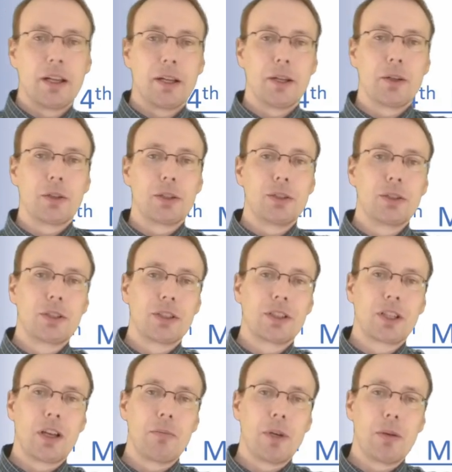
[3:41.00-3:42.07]
You could
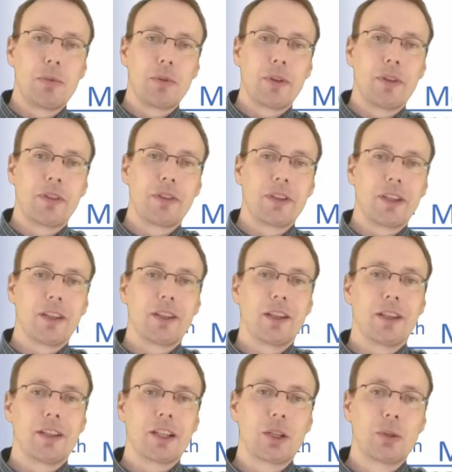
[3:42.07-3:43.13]
come up with
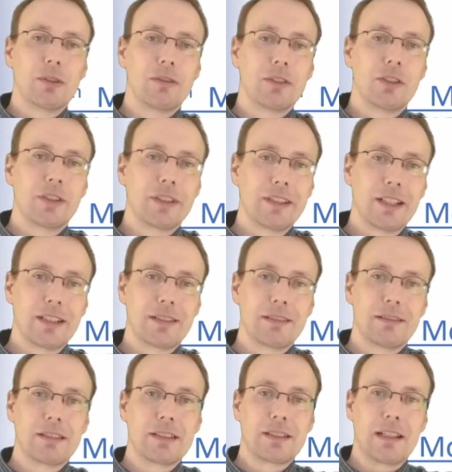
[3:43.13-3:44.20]
an equivalent that
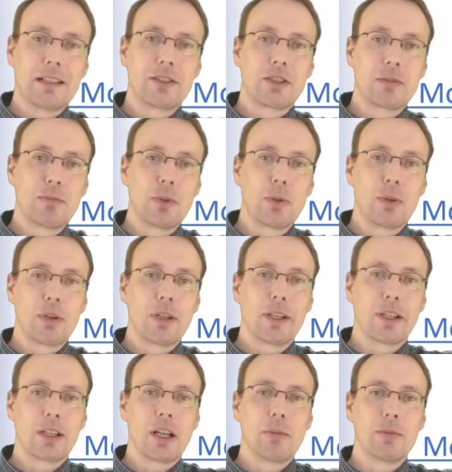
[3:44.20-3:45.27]
sounds more like
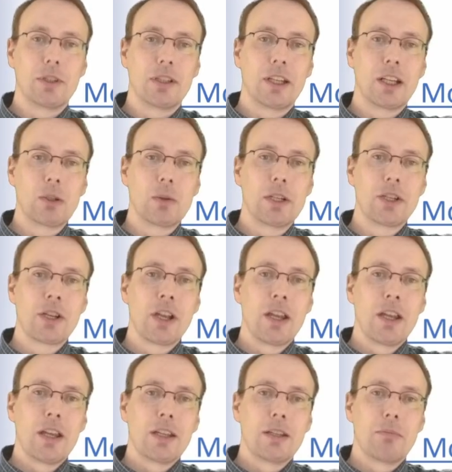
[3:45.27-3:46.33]
common language.
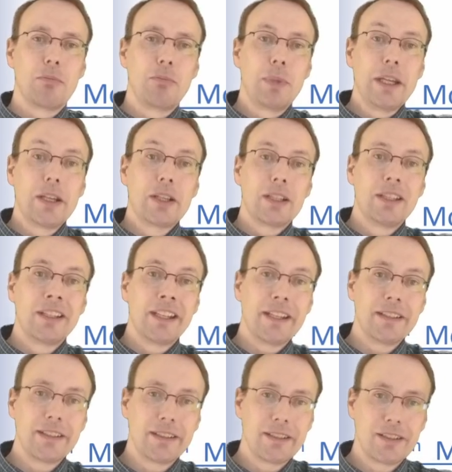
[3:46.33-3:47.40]
The
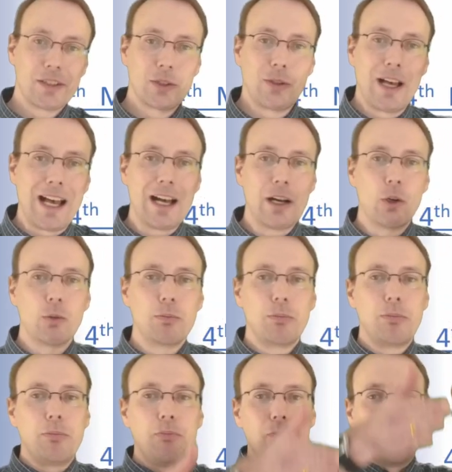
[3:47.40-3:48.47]
peakedness, so how
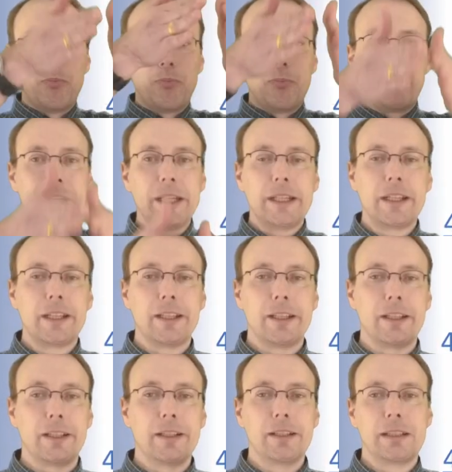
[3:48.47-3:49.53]

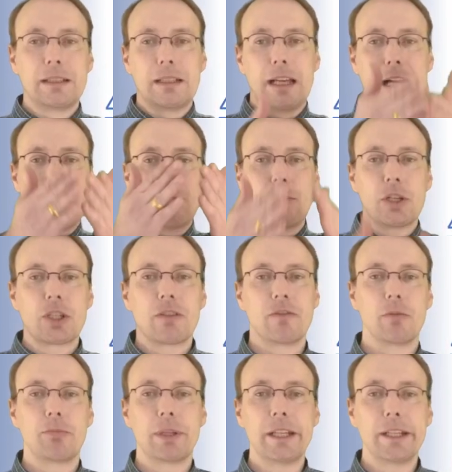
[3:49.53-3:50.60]
peaky, how much of a
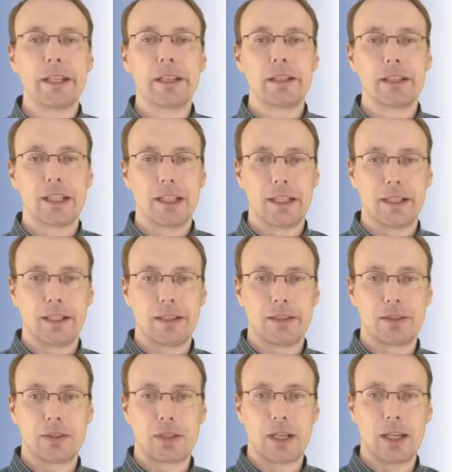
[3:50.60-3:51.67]
peak it is,
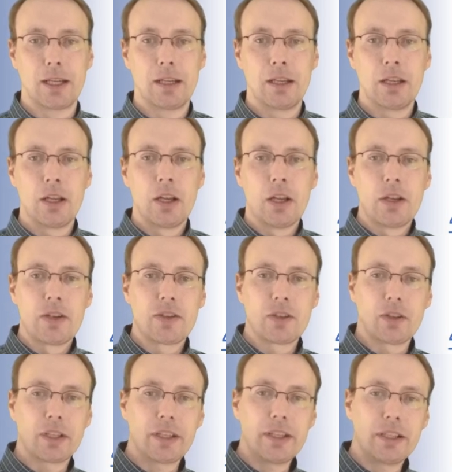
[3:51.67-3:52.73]
okay? So
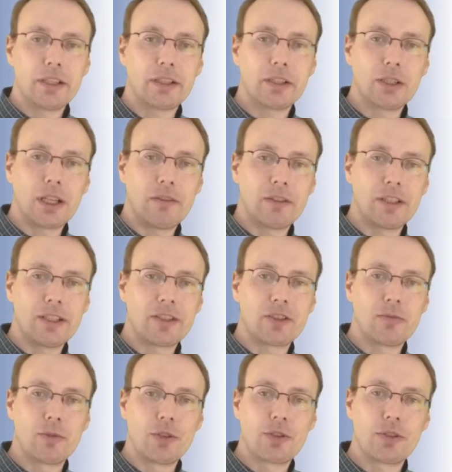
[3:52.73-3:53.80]
here you have a
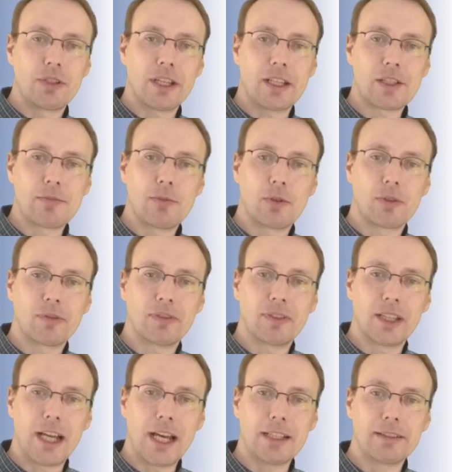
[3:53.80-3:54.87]
distribution that's more
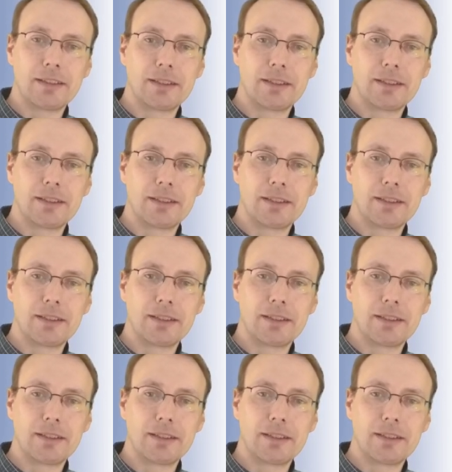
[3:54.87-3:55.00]
flat,